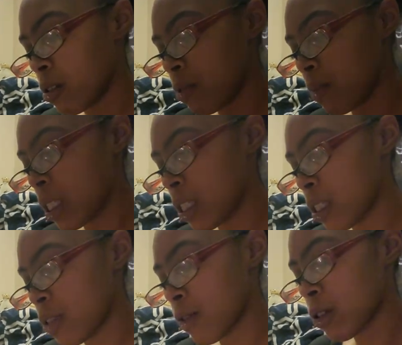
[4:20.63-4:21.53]

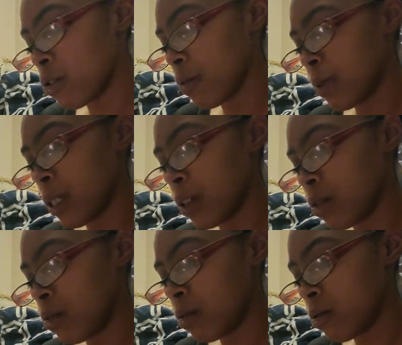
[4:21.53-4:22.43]
Messages for Scorpio
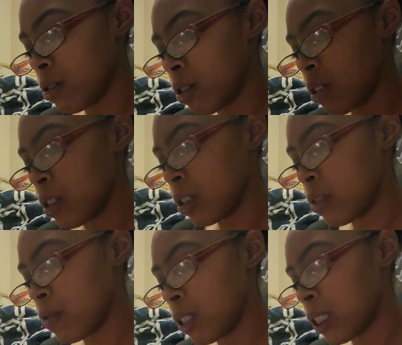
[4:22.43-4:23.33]

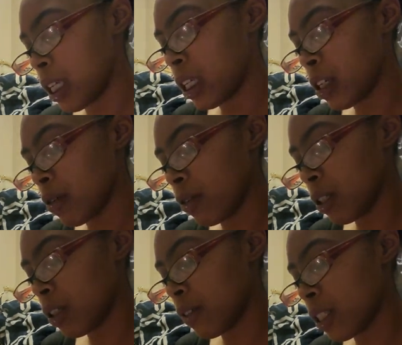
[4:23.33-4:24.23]
and what they can get rid
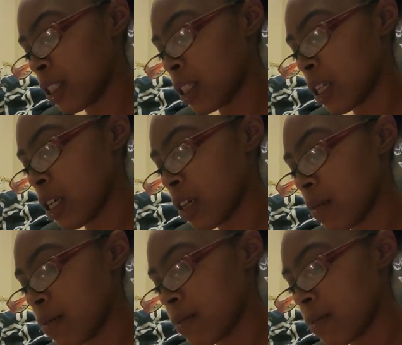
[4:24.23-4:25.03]
of at this time.